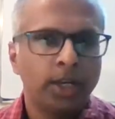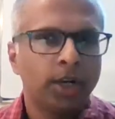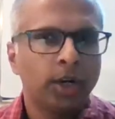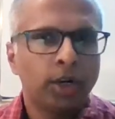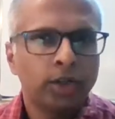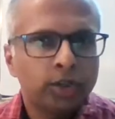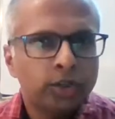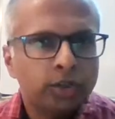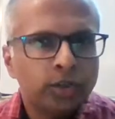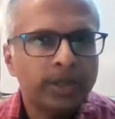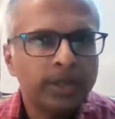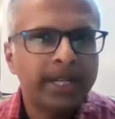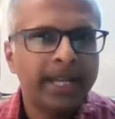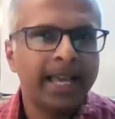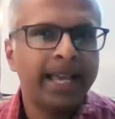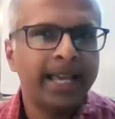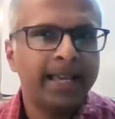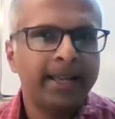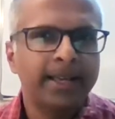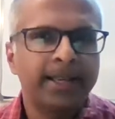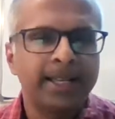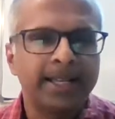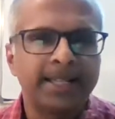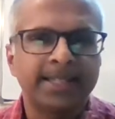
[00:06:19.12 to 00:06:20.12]
You know,
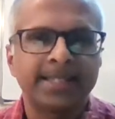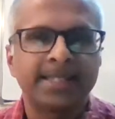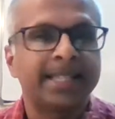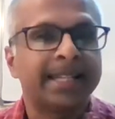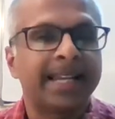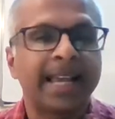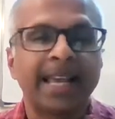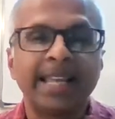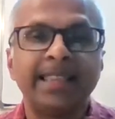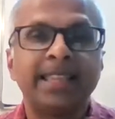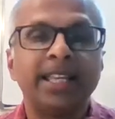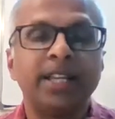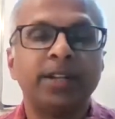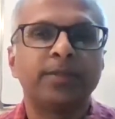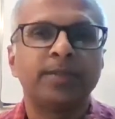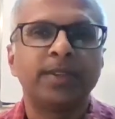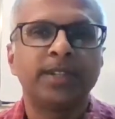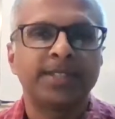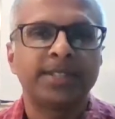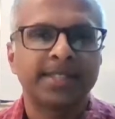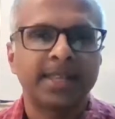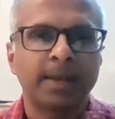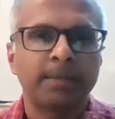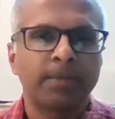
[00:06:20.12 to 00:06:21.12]
today is the 19th
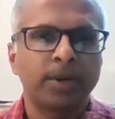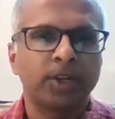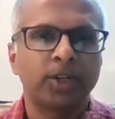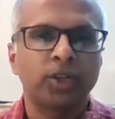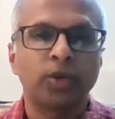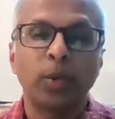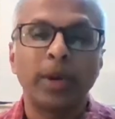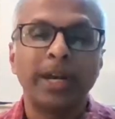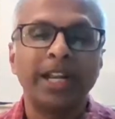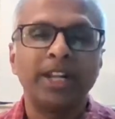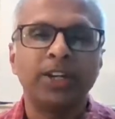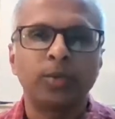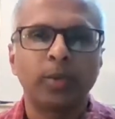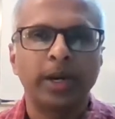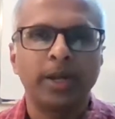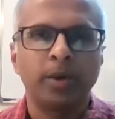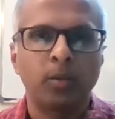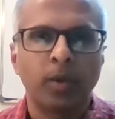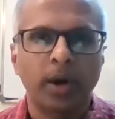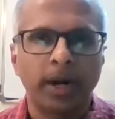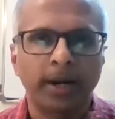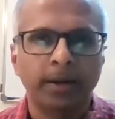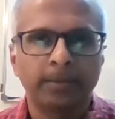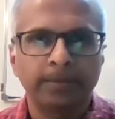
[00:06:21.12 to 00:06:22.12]
of December,
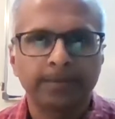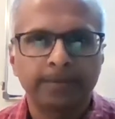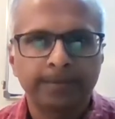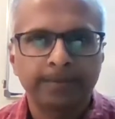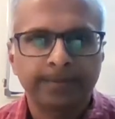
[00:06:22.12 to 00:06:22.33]
2021.